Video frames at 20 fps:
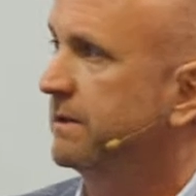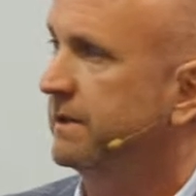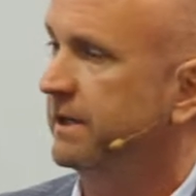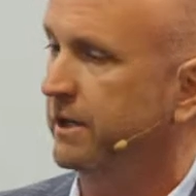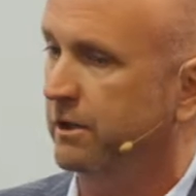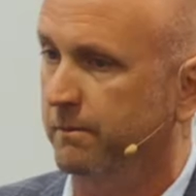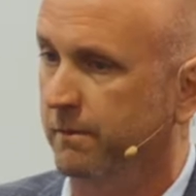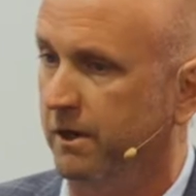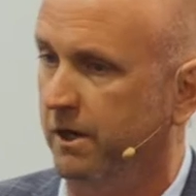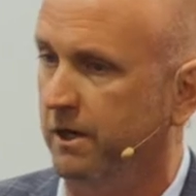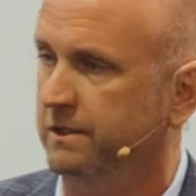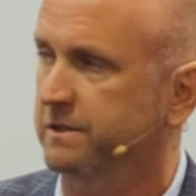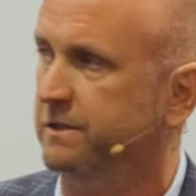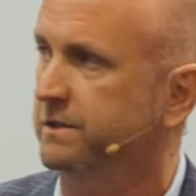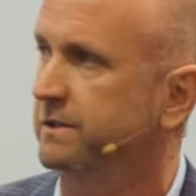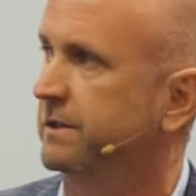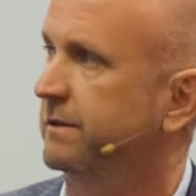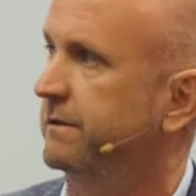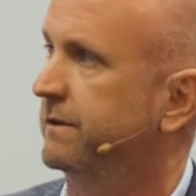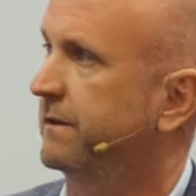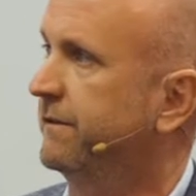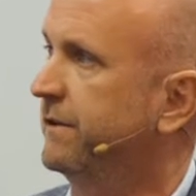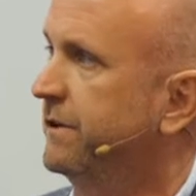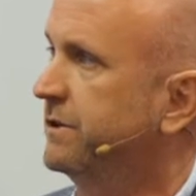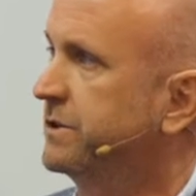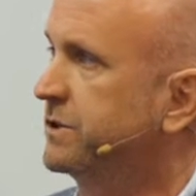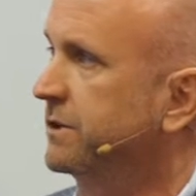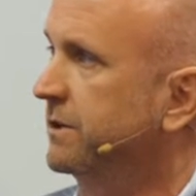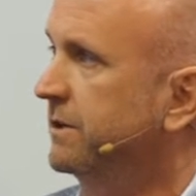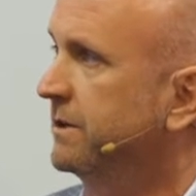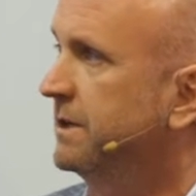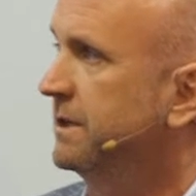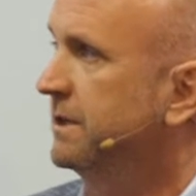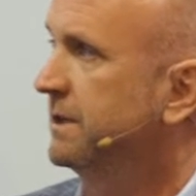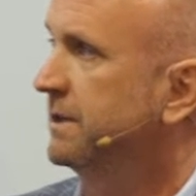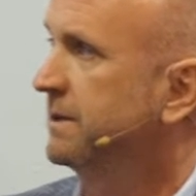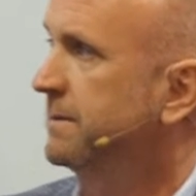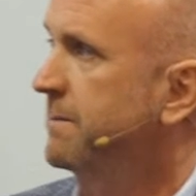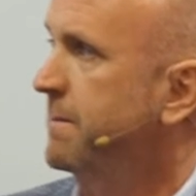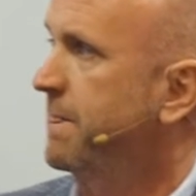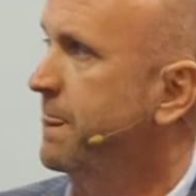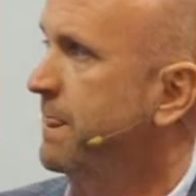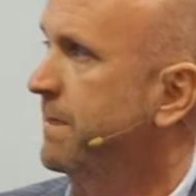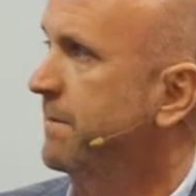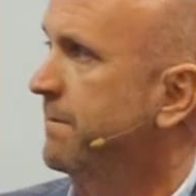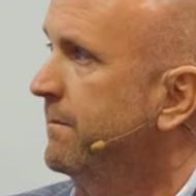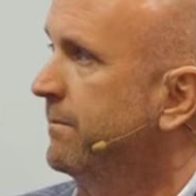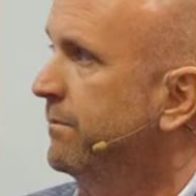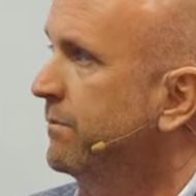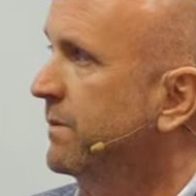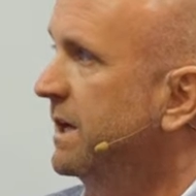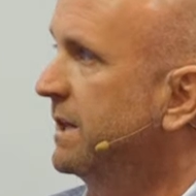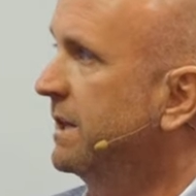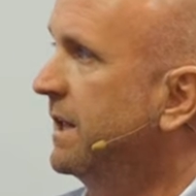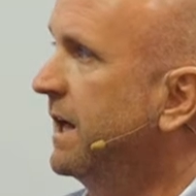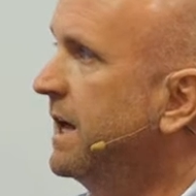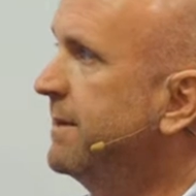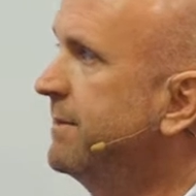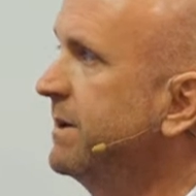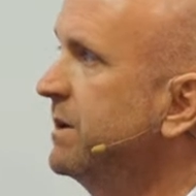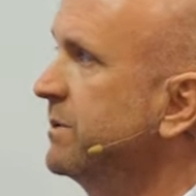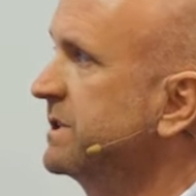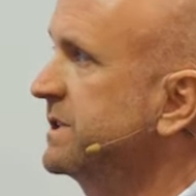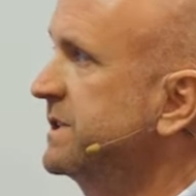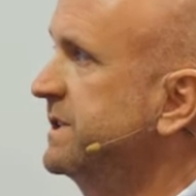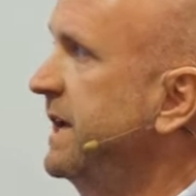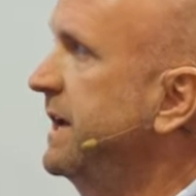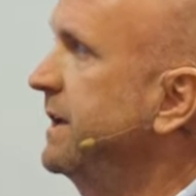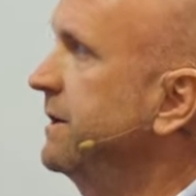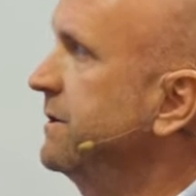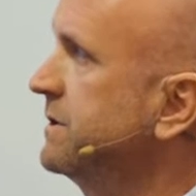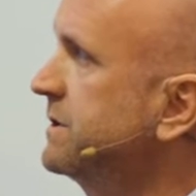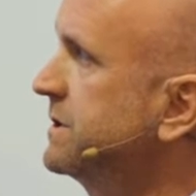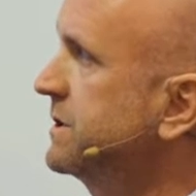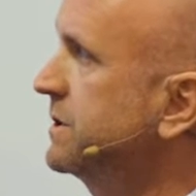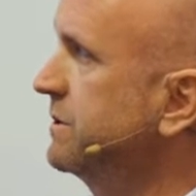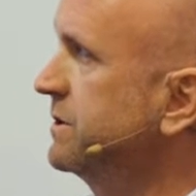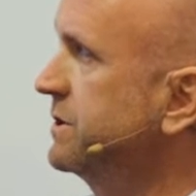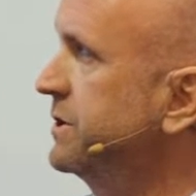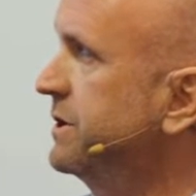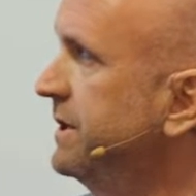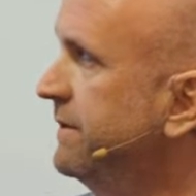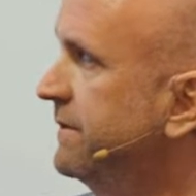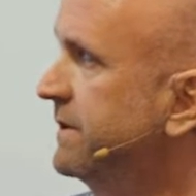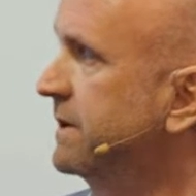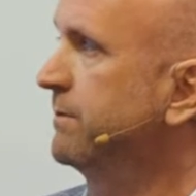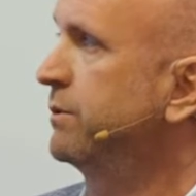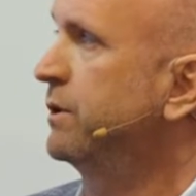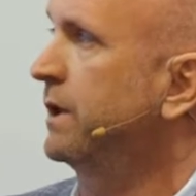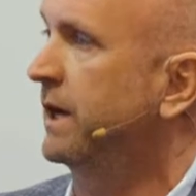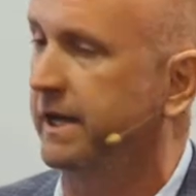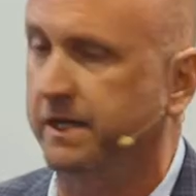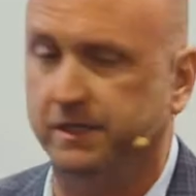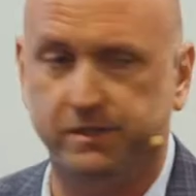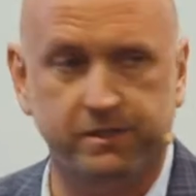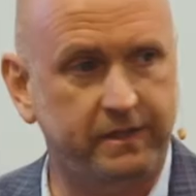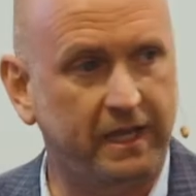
earmarked in the future. Alignment with standards to achieve compliance.